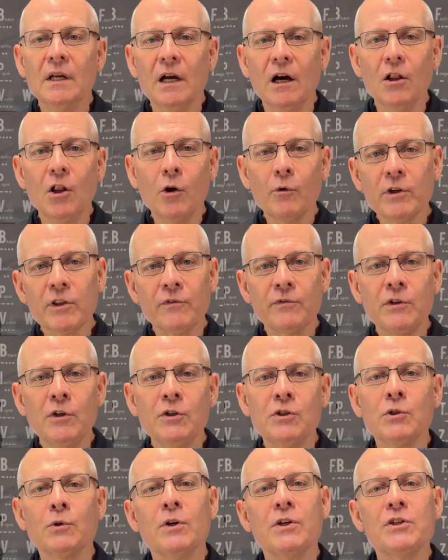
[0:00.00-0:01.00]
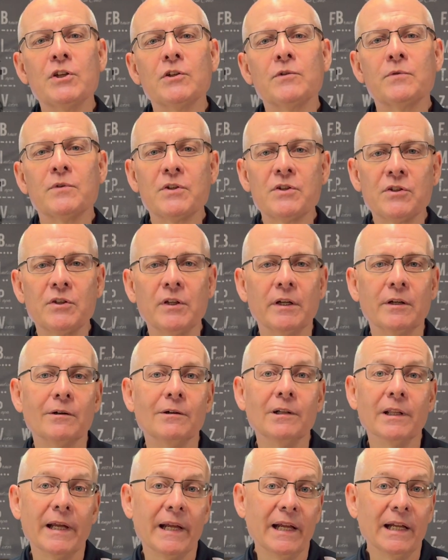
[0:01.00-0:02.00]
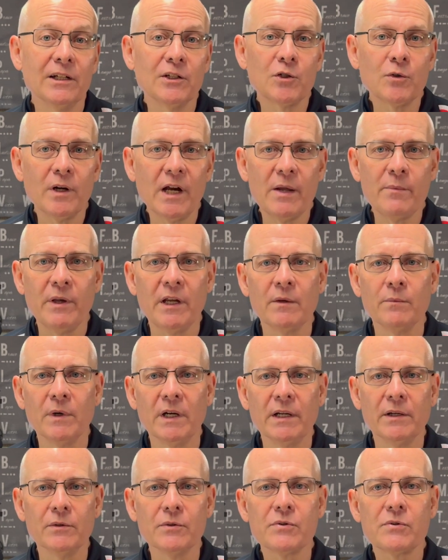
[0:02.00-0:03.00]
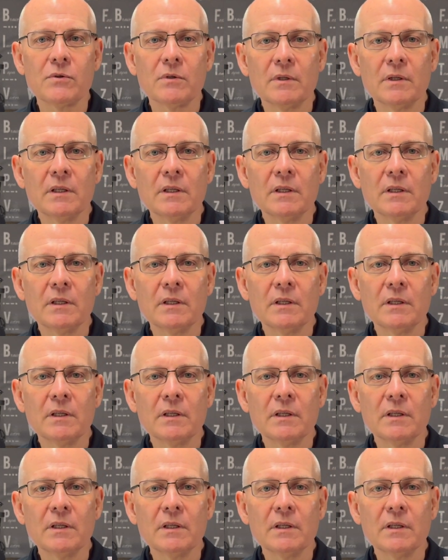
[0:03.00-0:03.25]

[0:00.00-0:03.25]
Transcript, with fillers: along with a few choices for single and tri-band models.